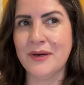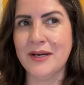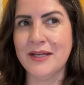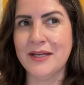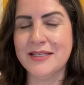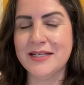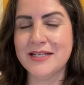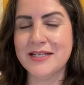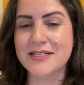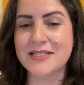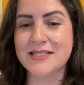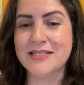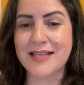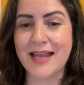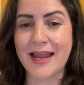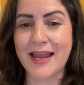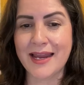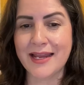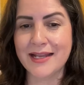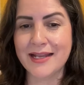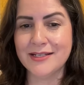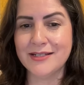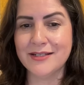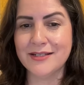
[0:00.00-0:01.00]

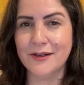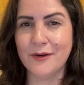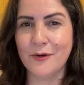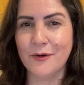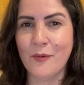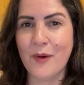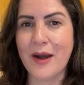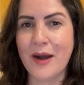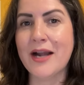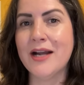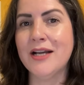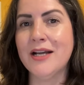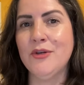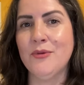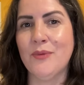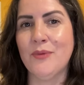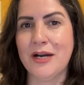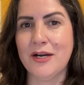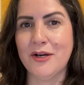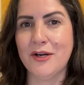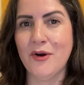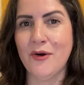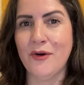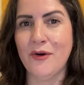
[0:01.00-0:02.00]
understand where you
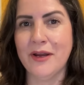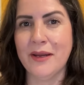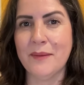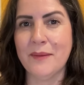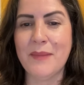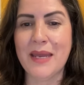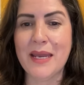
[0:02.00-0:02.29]
are going.